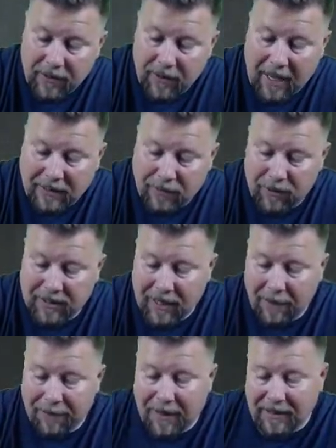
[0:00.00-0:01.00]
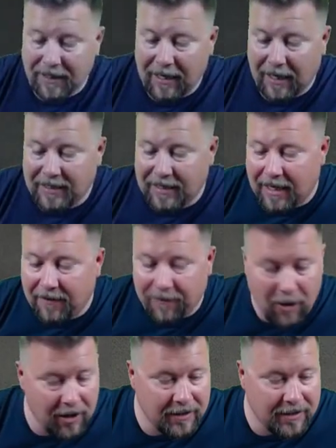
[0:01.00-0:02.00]
that's what's up. That's a nice set of
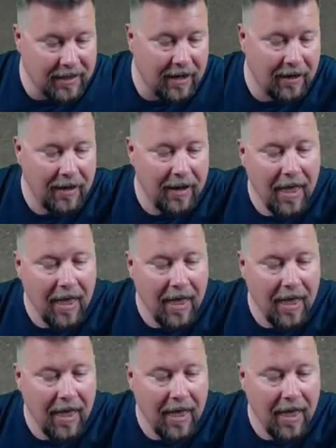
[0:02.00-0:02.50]
cards there.